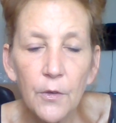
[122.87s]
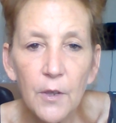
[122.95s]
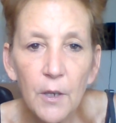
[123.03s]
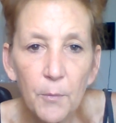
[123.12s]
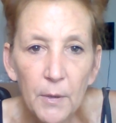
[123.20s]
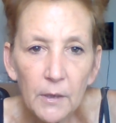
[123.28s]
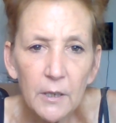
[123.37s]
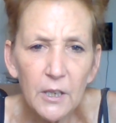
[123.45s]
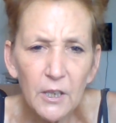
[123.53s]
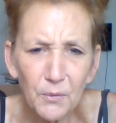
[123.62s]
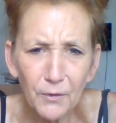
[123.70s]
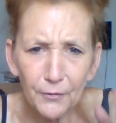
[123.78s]
the
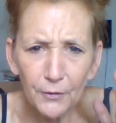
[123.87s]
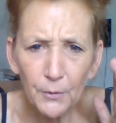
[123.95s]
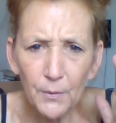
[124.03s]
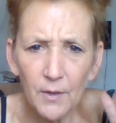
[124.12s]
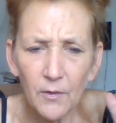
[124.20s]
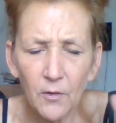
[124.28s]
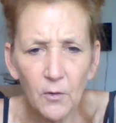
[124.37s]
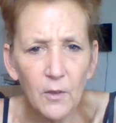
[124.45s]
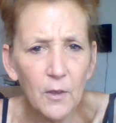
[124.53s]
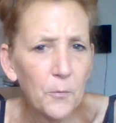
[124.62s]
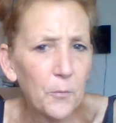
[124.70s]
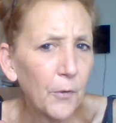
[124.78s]
ability to influence
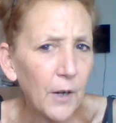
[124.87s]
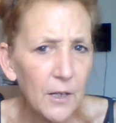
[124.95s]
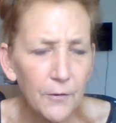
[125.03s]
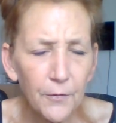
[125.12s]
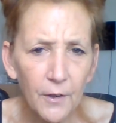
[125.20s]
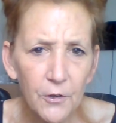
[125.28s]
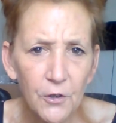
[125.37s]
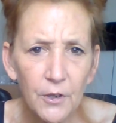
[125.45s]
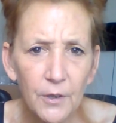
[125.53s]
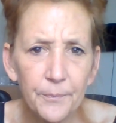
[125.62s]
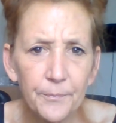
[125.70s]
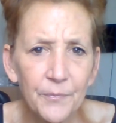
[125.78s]
brain
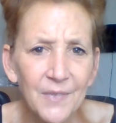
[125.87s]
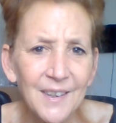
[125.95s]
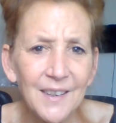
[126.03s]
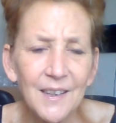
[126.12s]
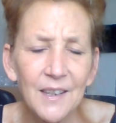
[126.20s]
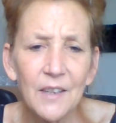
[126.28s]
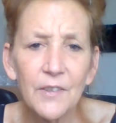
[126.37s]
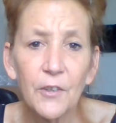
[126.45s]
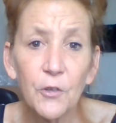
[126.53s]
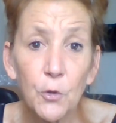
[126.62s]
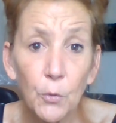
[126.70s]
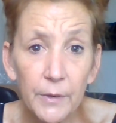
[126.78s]
function is
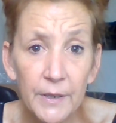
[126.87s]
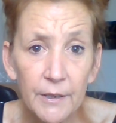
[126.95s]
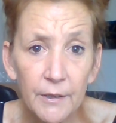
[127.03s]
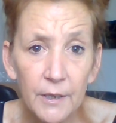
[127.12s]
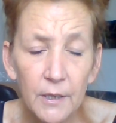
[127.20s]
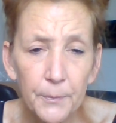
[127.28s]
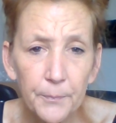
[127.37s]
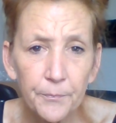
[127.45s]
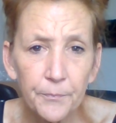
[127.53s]
extraordinary.